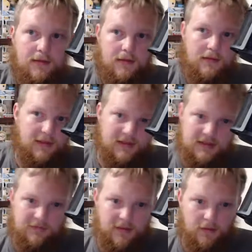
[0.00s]

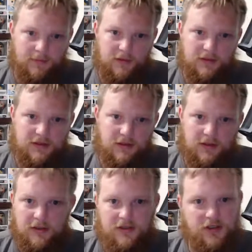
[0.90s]
these developers are
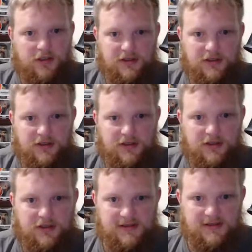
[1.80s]
going to charge you to
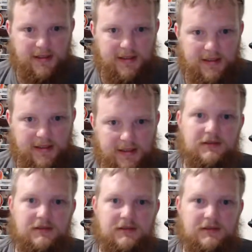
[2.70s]
speed it up, to
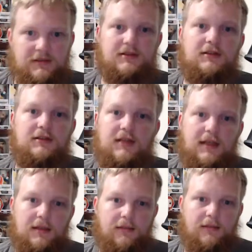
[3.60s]
get this good thing,
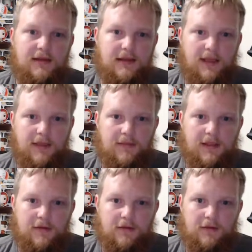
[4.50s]
to make the game
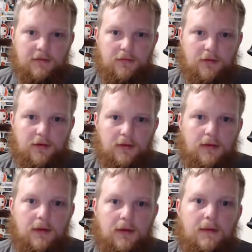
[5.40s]
easier for you.
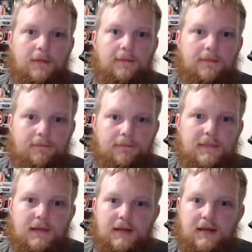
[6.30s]

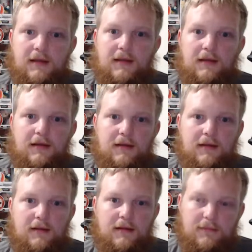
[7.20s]
I
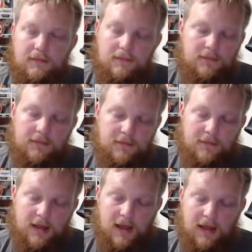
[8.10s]

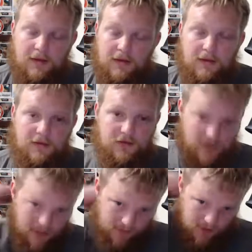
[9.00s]
don't know, it's
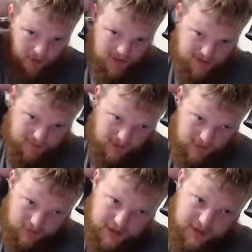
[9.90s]
driving me crazy.
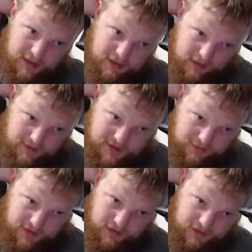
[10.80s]
But I got to go
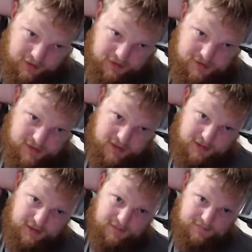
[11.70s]
take my daughter's soccer.